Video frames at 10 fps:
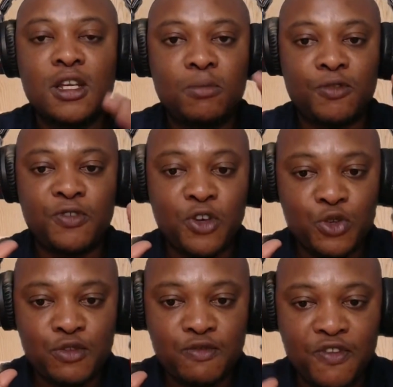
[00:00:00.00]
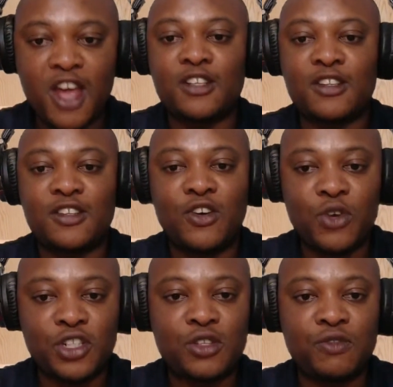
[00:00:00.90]
Before you invest, don't
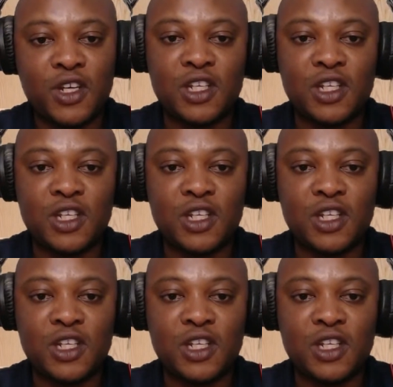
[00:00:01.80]
rush to invest.